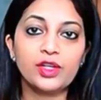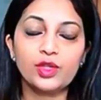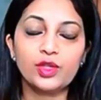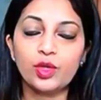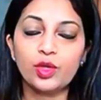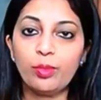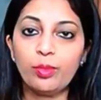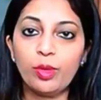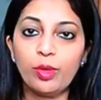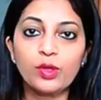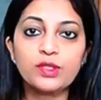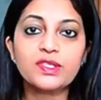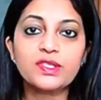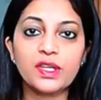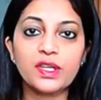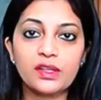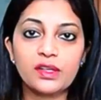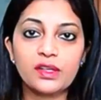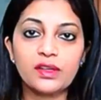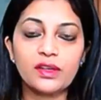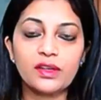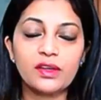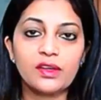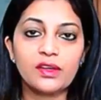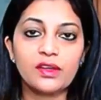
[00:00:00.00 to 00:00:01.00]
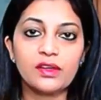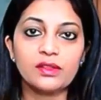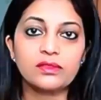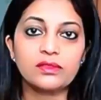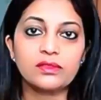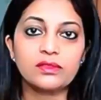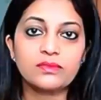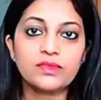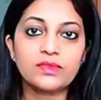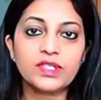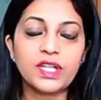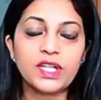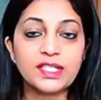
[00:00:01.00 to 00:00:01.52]
Post the
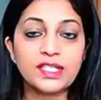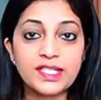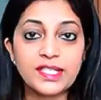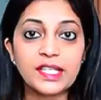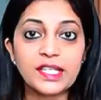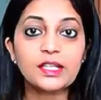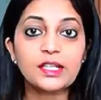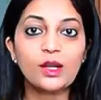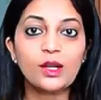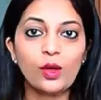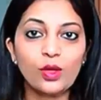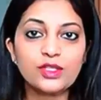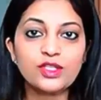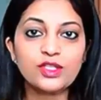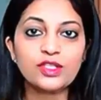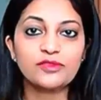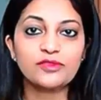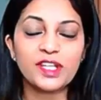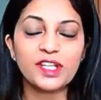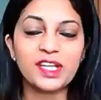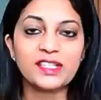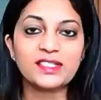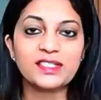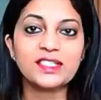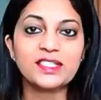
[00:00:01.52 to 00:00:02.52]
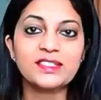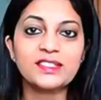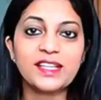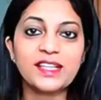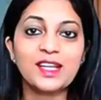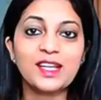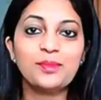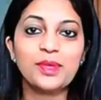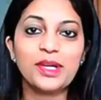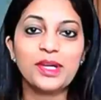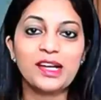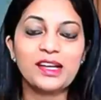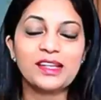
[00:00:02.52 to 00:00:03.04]
sunset clause of the SEZ
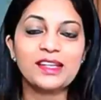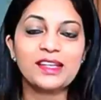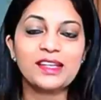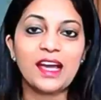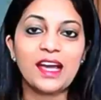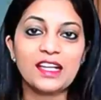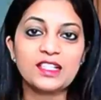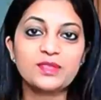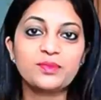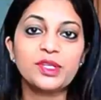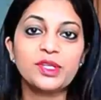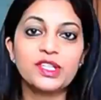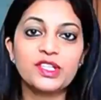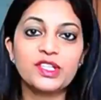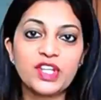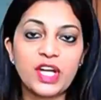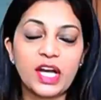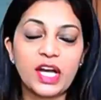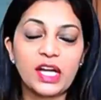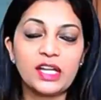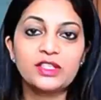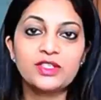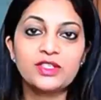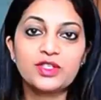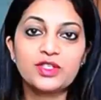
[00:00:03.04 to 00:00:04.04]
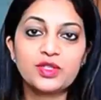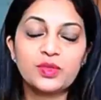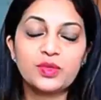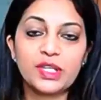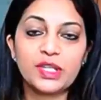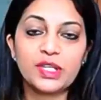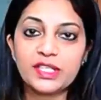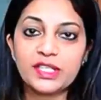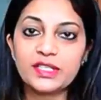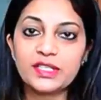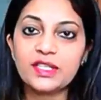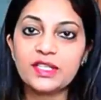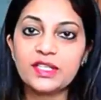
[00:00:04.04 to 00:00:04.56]
bill, it has been a challenge to
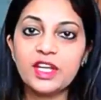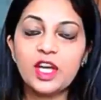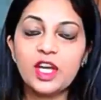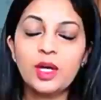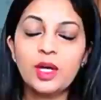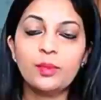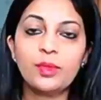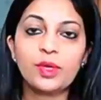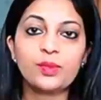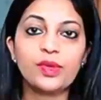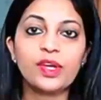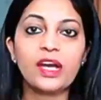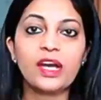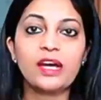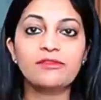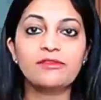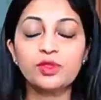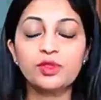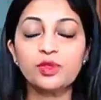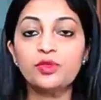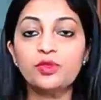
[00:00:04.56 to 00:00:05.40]
lease. But we have two